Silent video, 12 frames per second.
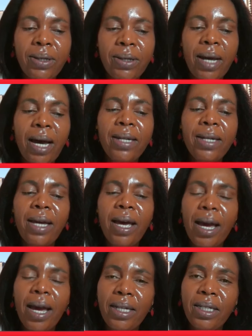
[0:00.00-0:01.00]
So that
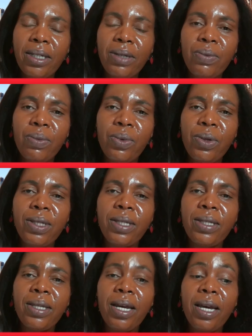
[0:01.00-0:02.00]
act
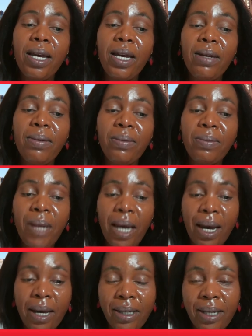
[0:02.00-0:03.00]
was in
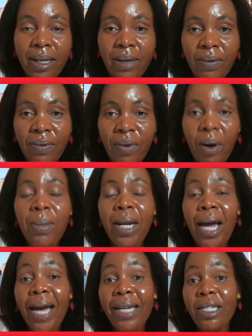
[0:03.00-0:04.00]
place
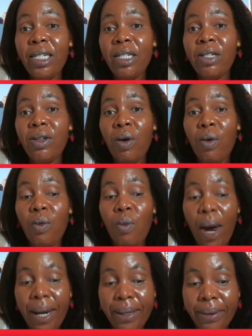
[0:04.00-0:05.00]
from
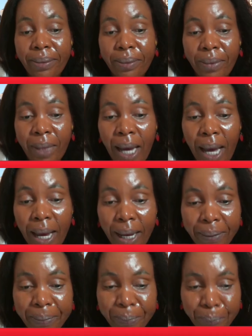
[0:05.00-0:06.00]
1901,
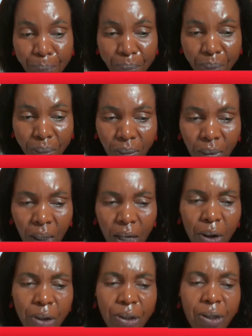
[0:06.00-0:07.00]
okay?
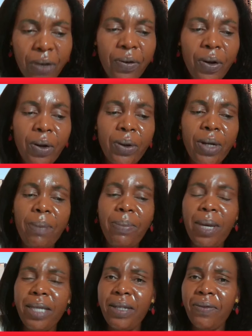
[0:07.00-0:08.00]
It also followed a
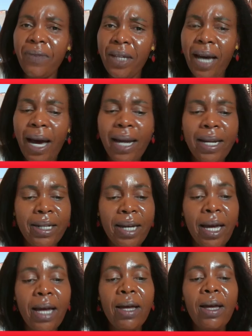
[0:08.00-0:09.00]
Pacific
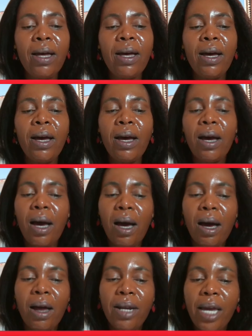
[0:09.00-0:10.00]
Islander
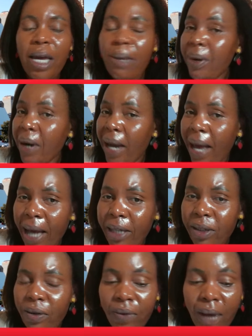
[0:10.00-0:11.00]
Labourer
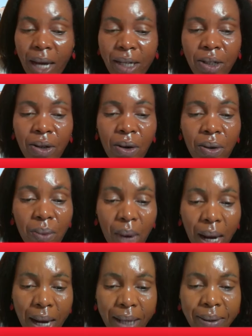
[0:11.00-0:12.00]
Act of
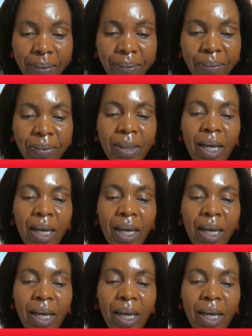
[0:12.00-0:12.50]
1901.